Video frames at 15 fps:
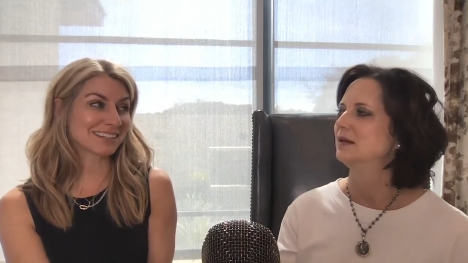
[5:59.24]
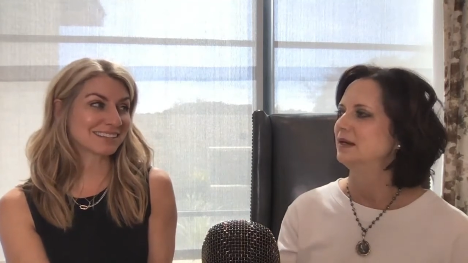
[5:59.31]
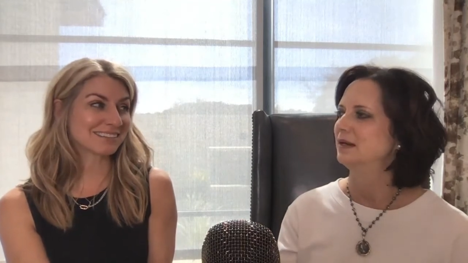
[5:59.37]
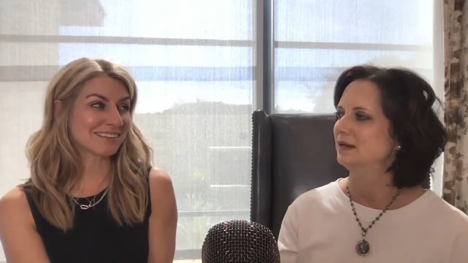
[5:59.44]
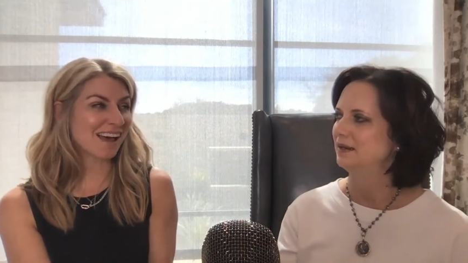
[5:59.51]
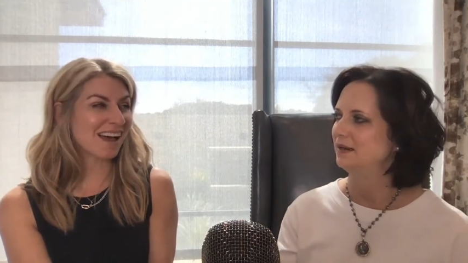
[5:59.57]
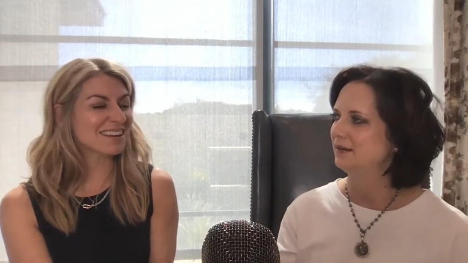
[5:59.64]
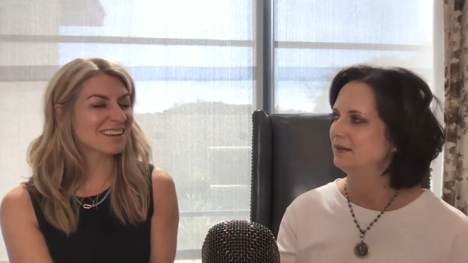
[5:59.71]

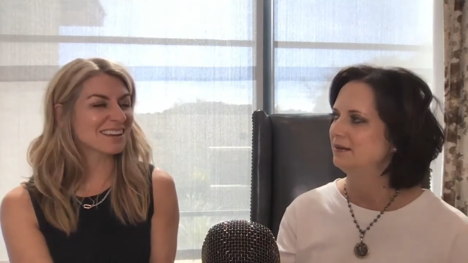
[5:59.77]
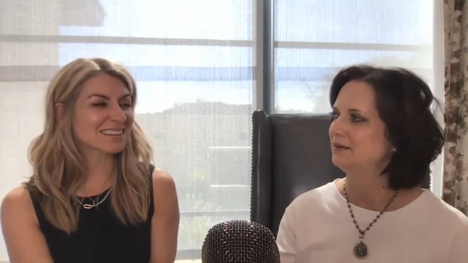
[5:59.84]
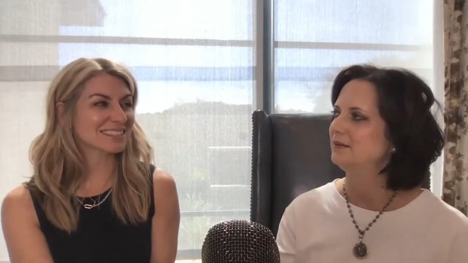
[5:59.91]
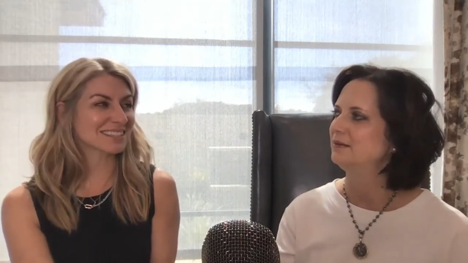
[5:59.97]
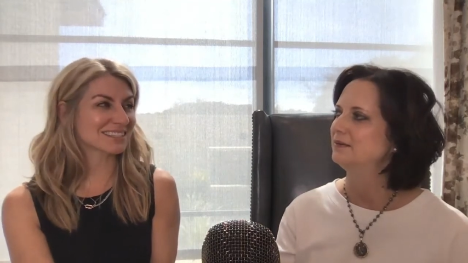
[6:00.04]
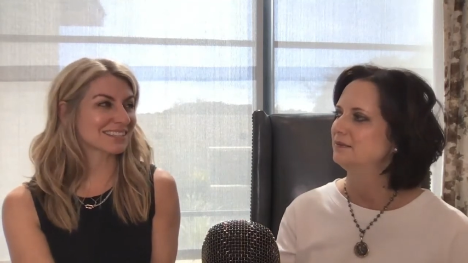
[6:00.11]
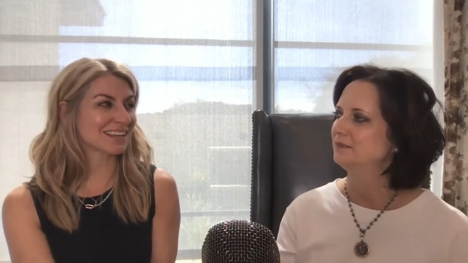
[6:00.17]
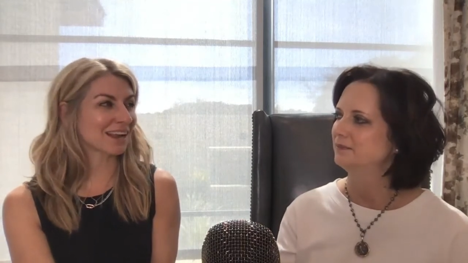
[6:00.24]
Speaker 1: Not
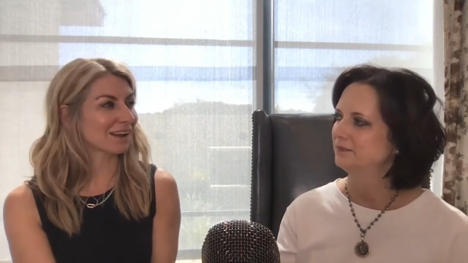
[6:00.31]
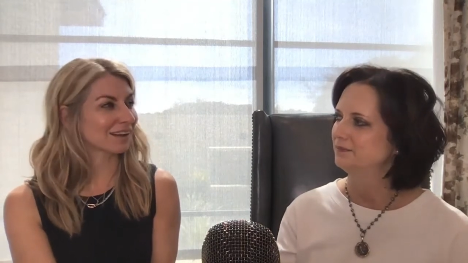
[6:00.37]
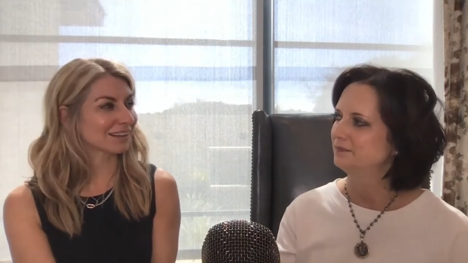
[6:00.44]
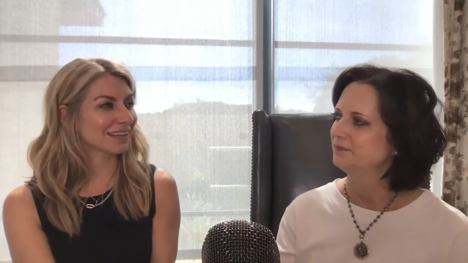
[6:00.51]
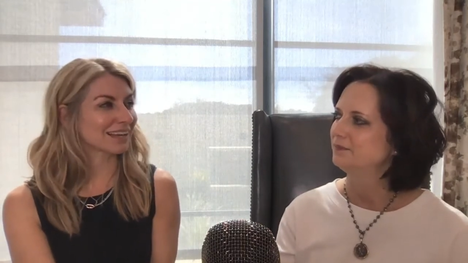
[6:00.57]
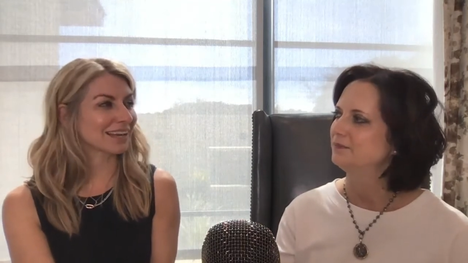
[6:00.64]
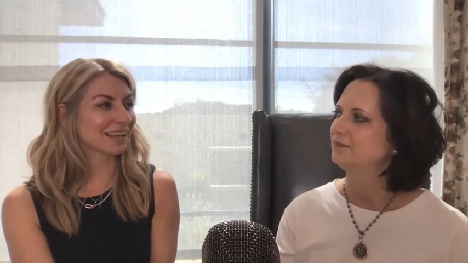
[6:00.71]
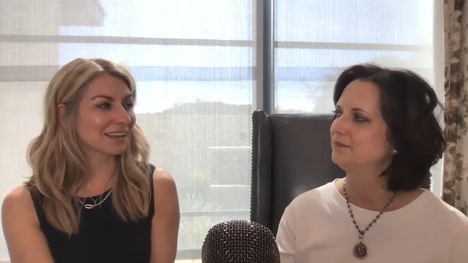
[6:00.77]

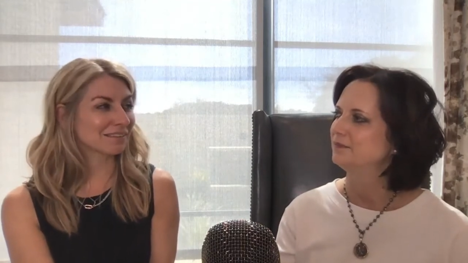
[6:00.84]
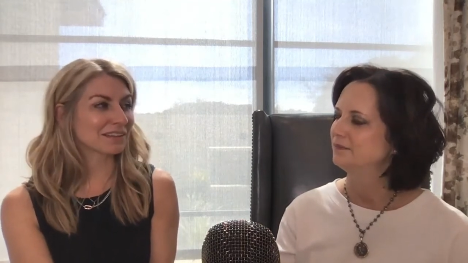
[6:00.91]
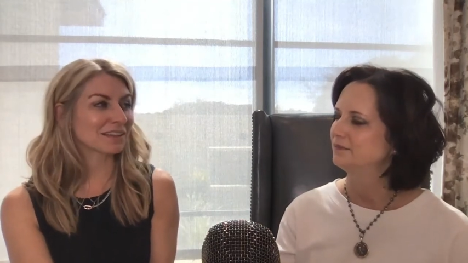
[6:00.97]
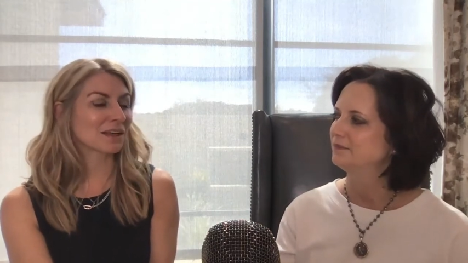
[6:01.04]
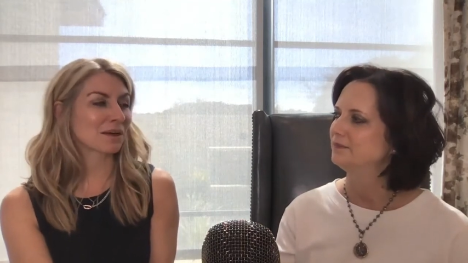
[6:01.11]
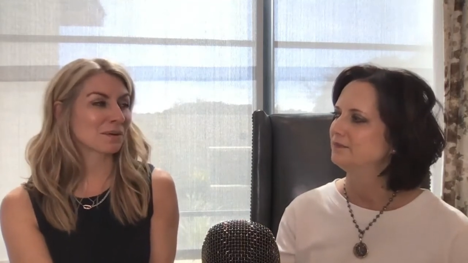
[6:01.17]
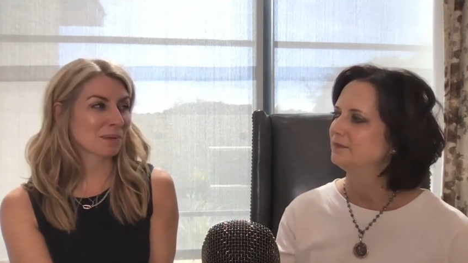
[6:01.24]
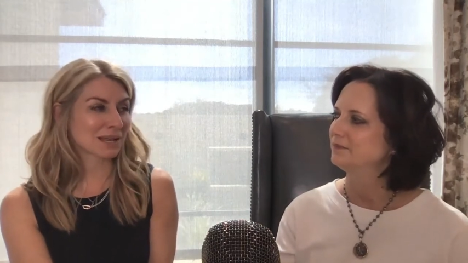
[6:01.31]
necessarily, even
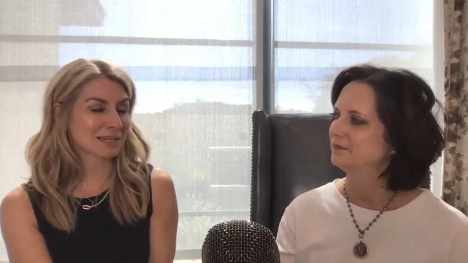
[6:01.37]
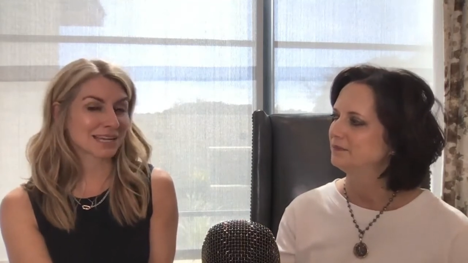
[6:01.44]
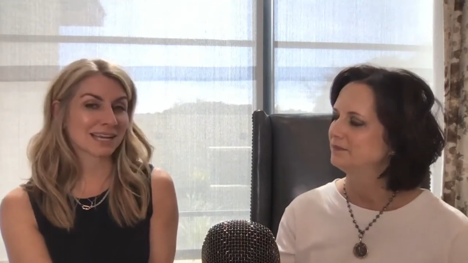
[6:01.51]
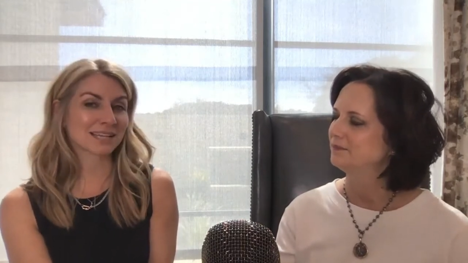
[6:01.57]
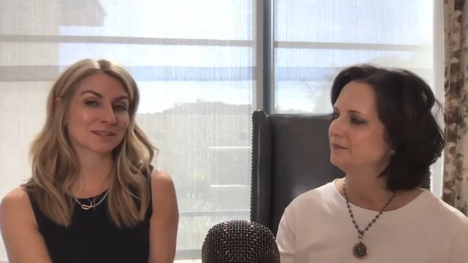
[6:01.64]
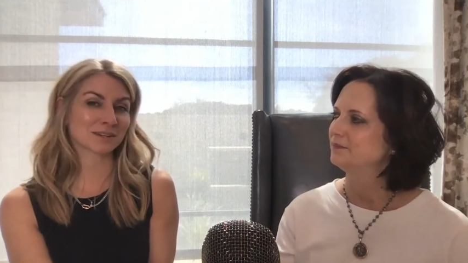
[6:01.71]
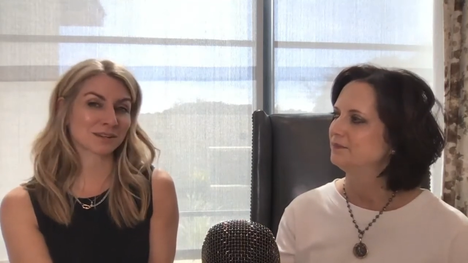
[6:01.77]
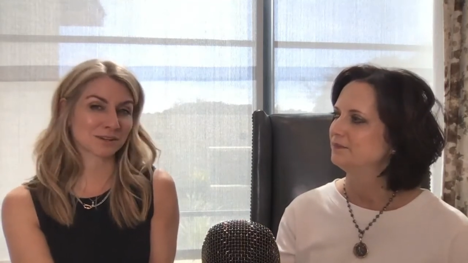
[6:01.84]
though my
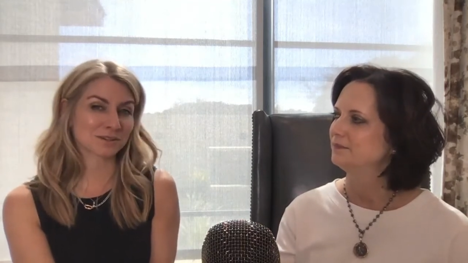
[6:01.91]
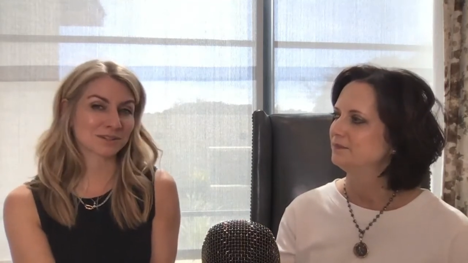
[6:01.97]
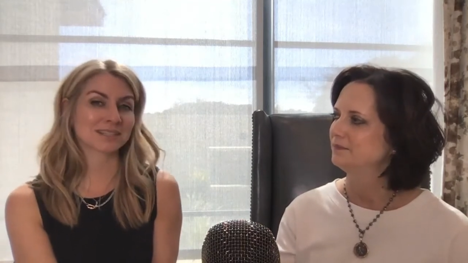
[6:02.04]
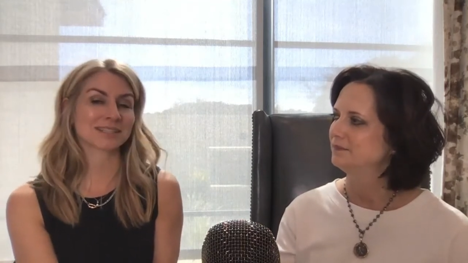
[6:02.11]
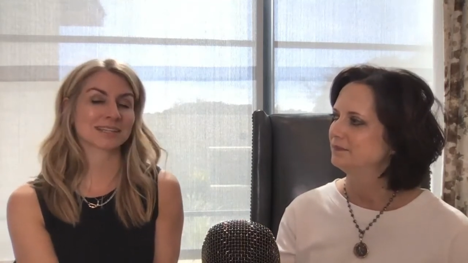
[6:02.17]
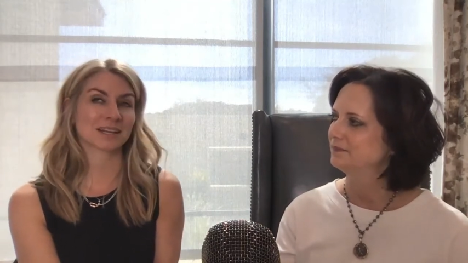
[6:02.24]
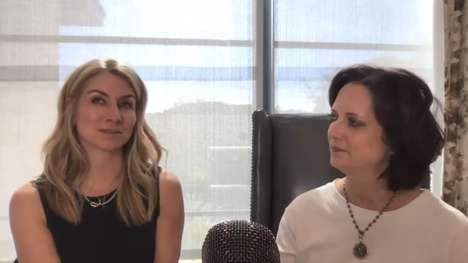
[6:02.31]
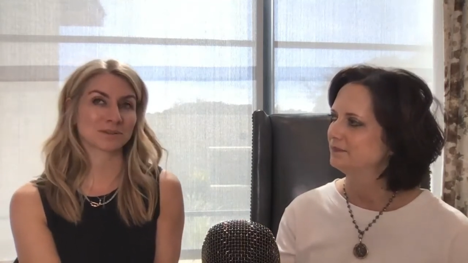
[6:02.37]
days are usually
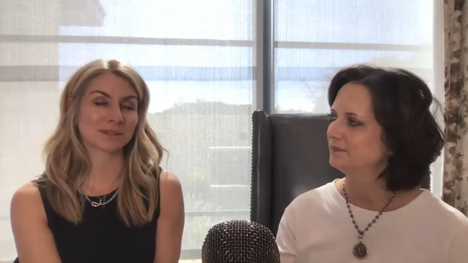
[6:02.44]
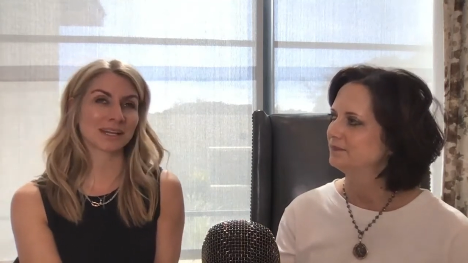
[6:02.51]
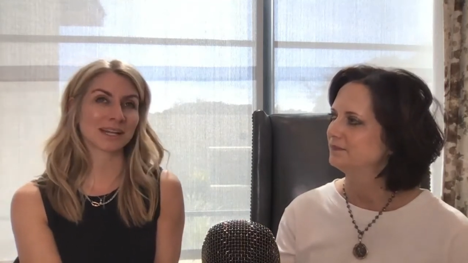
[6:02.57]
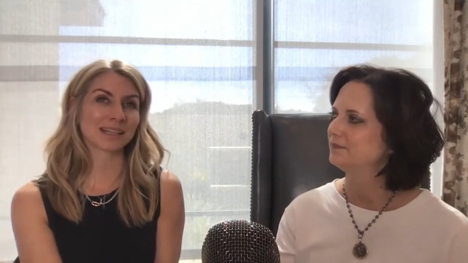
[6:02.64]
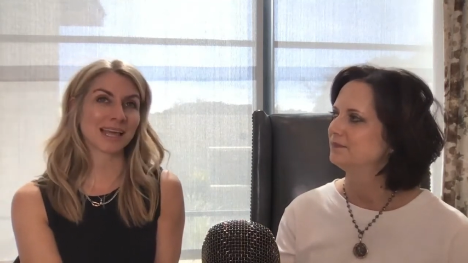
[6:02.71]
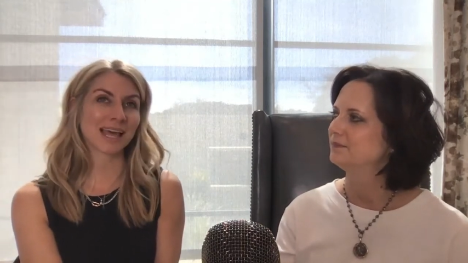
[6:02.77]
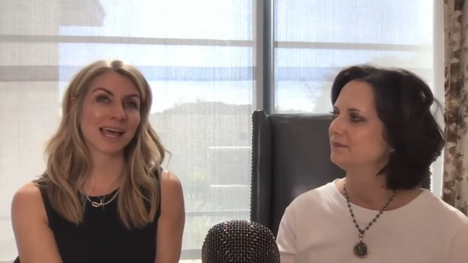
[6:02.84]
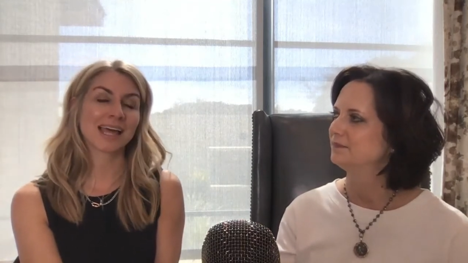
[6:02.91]
scheduled
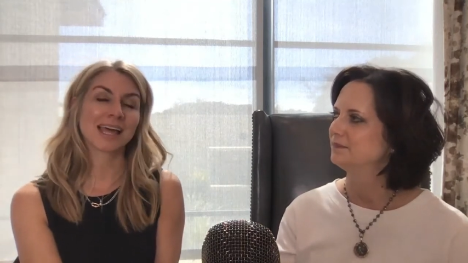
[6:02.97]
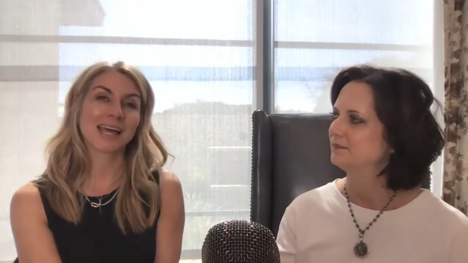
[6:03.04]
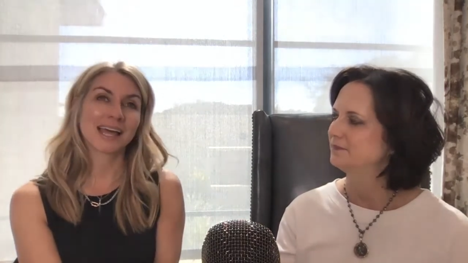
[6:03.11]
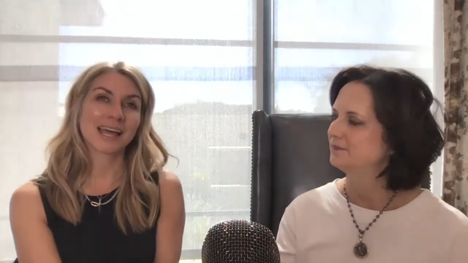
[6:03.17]
like that.